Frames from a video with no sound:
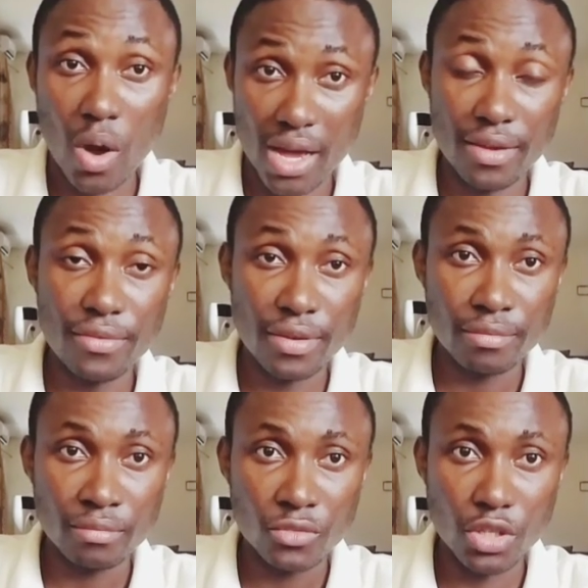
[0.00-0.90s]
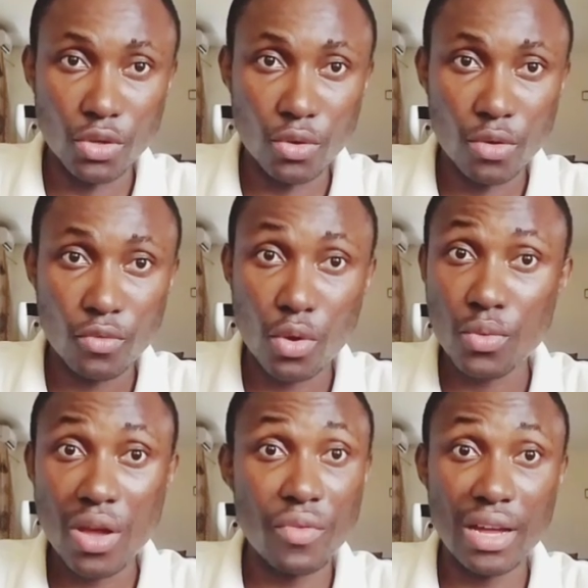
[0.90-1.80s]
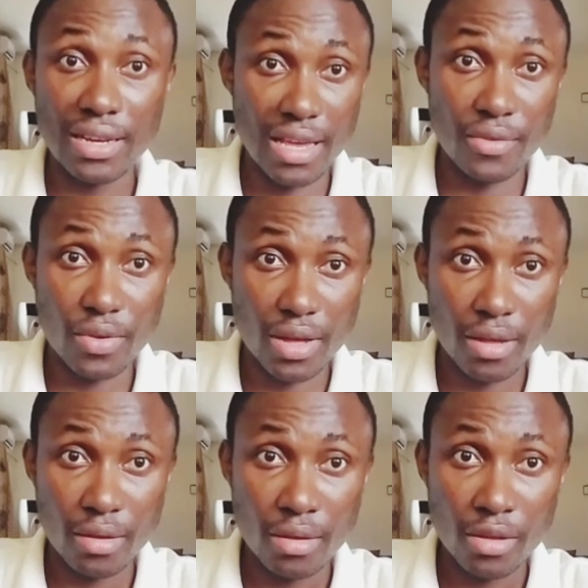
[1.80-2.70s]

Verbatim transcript: wife, you know, forever and ever,